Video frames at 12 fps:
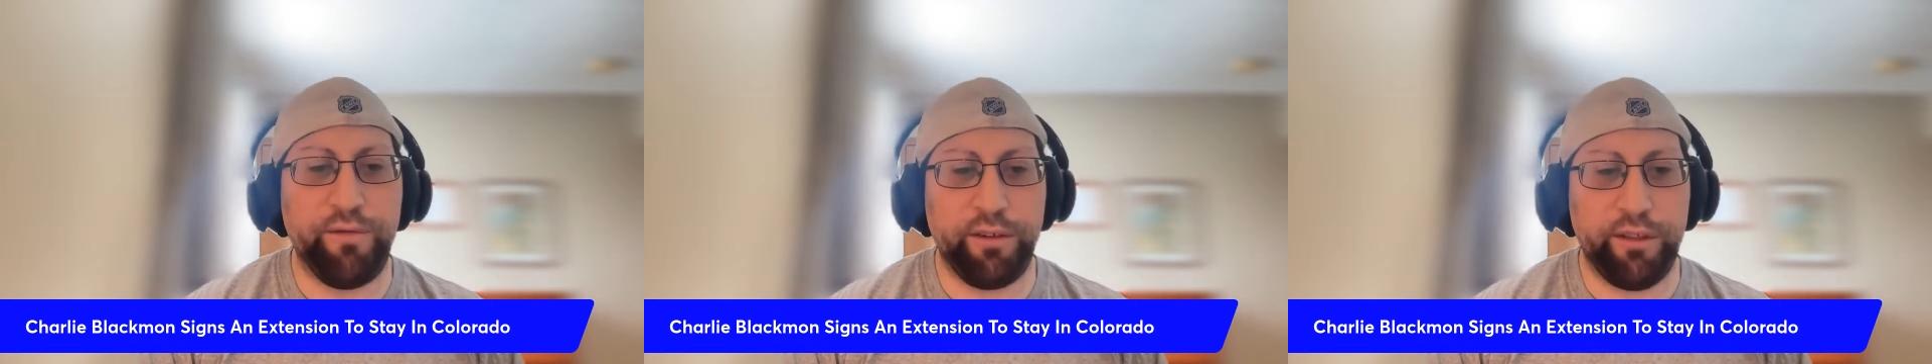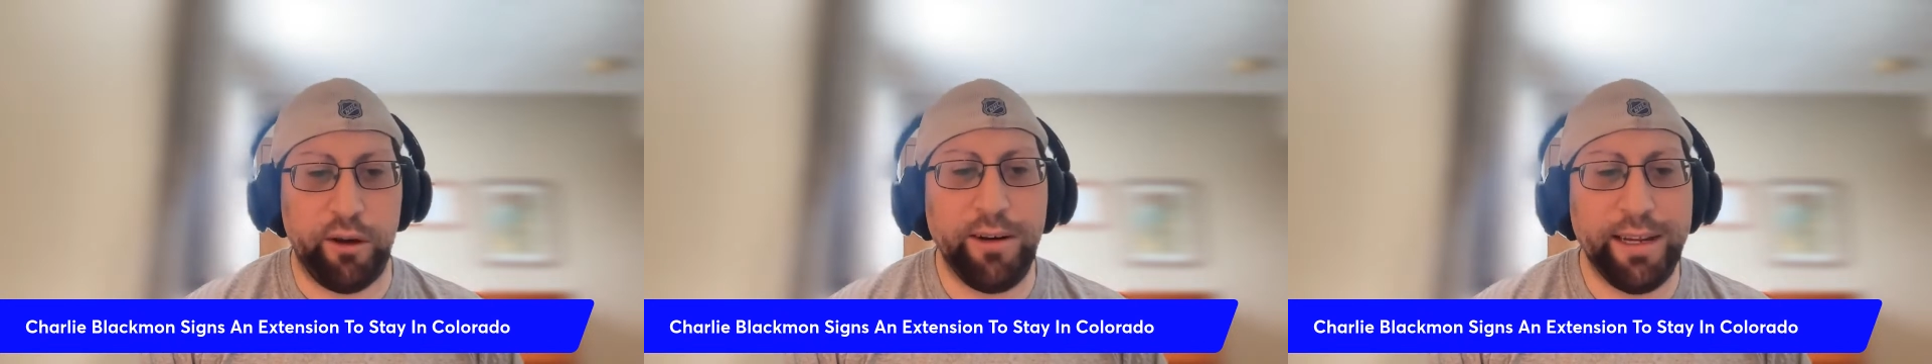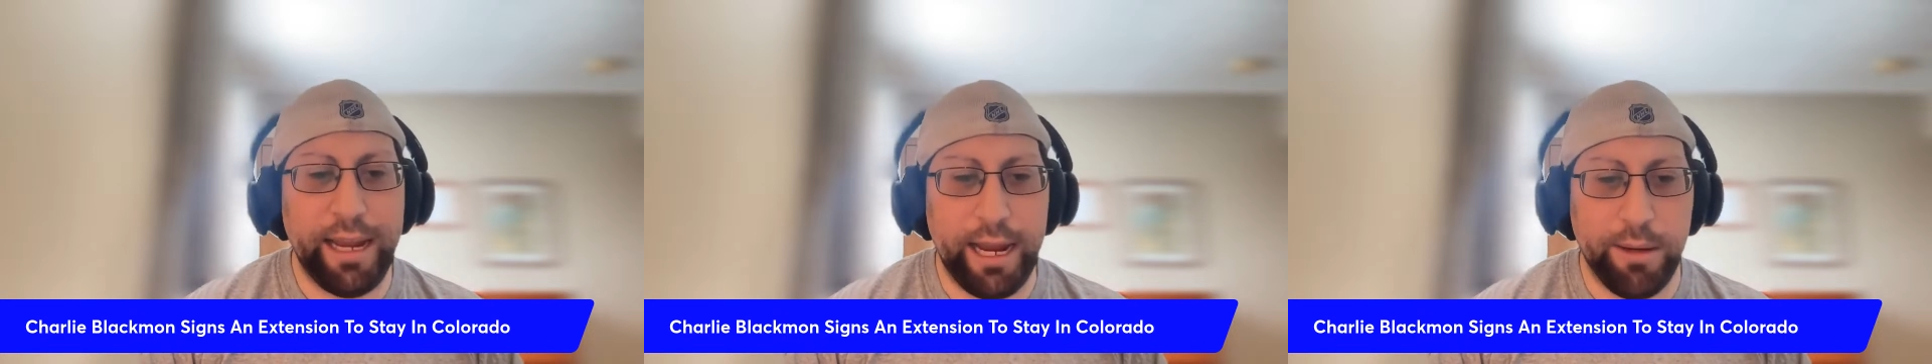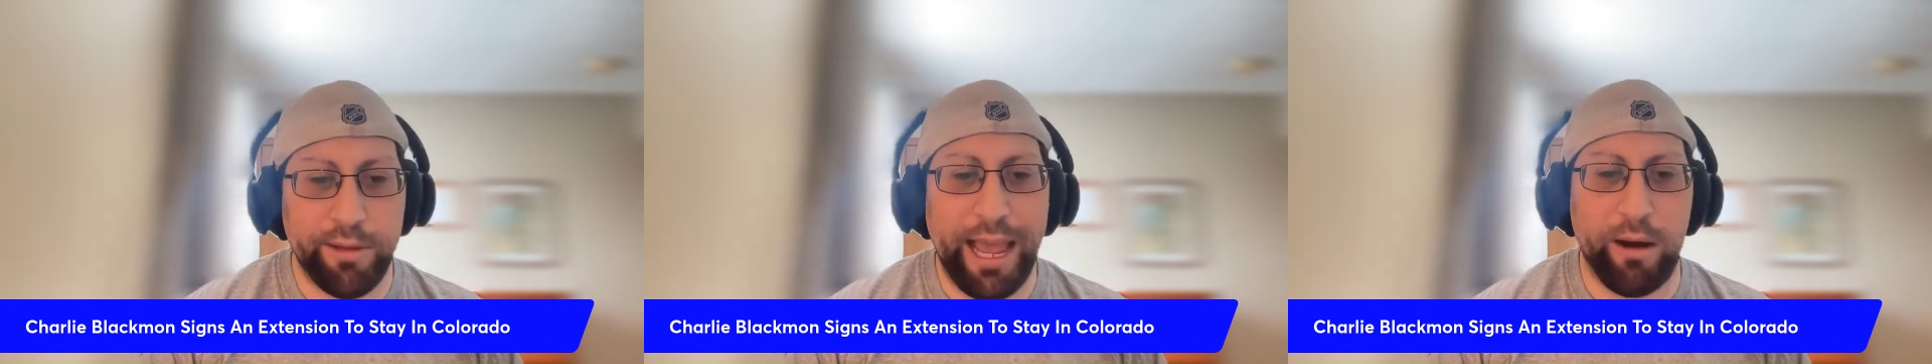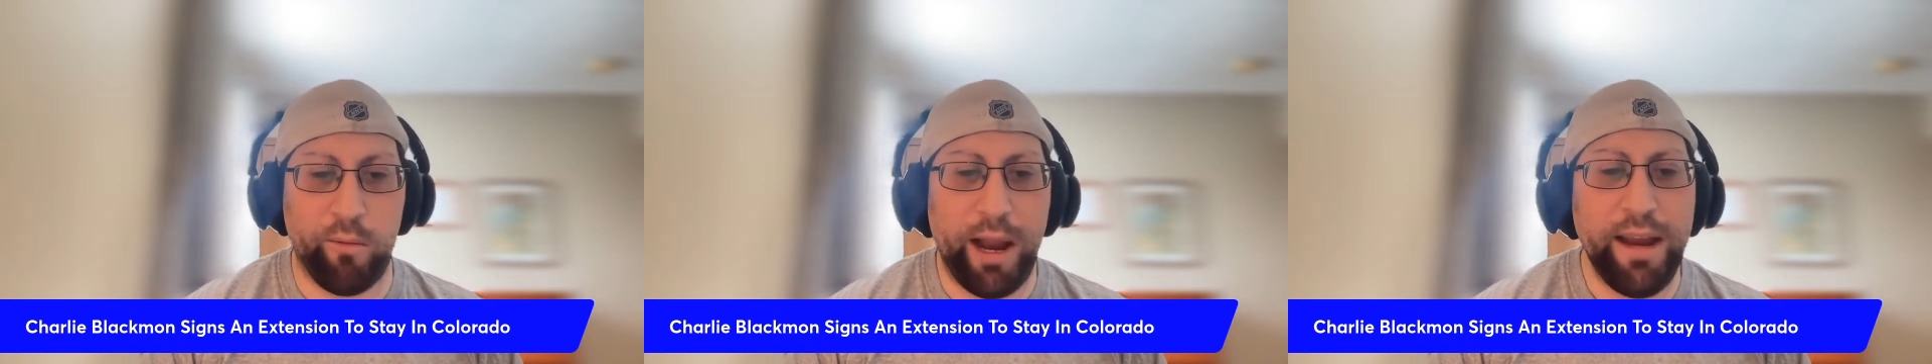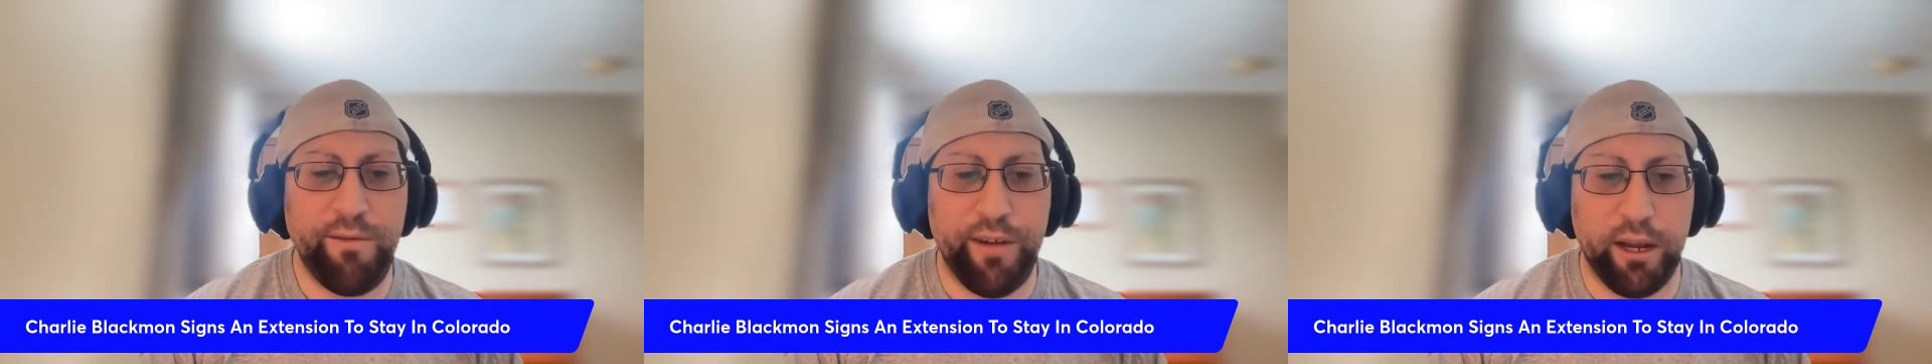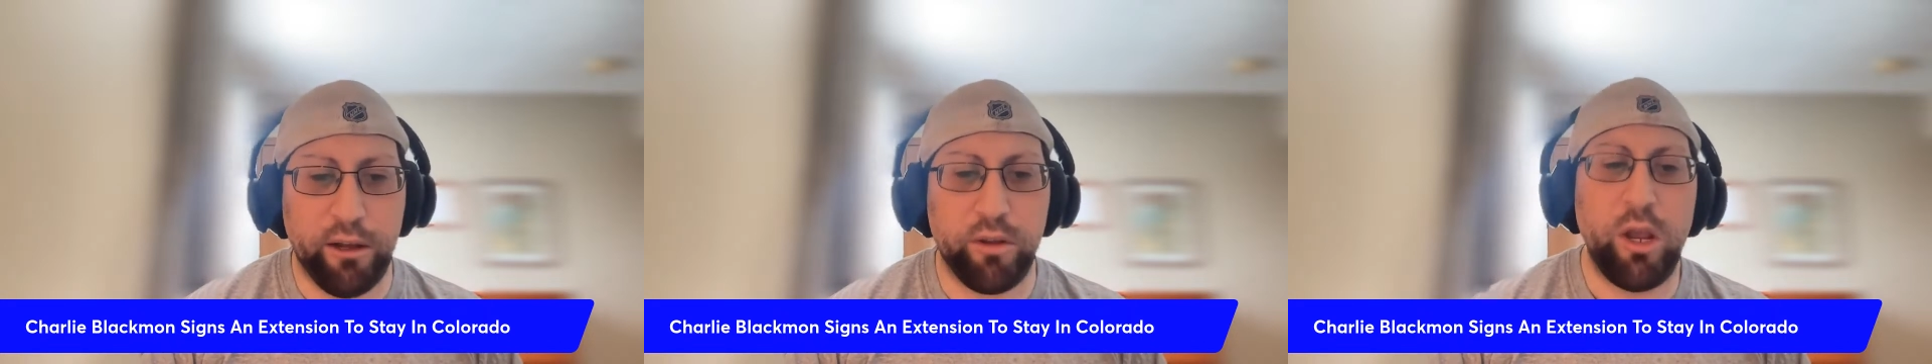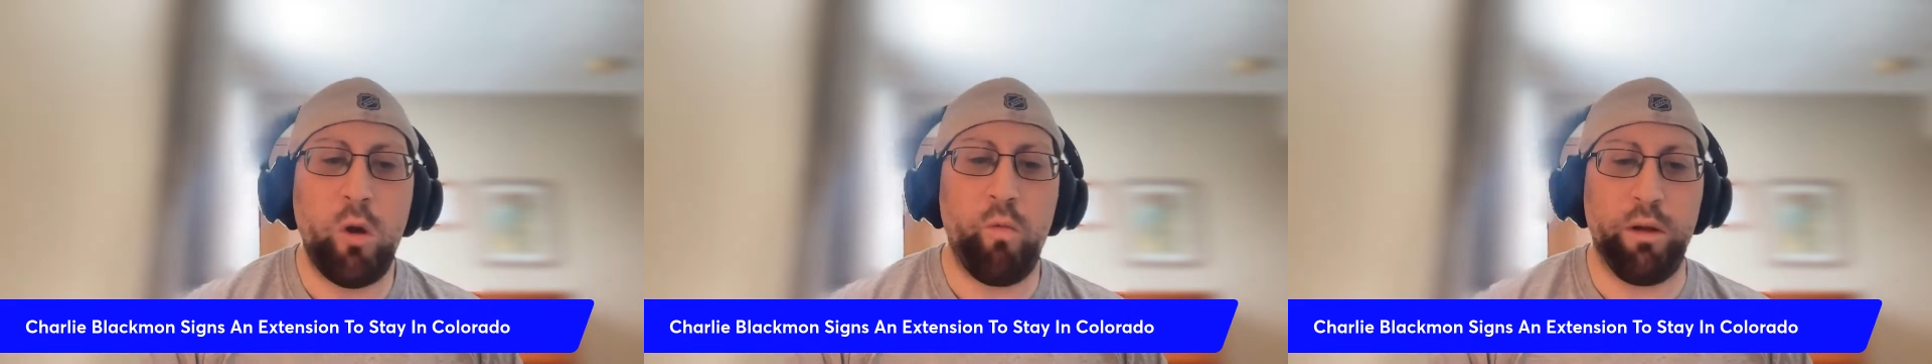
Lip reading: for 30 games at right field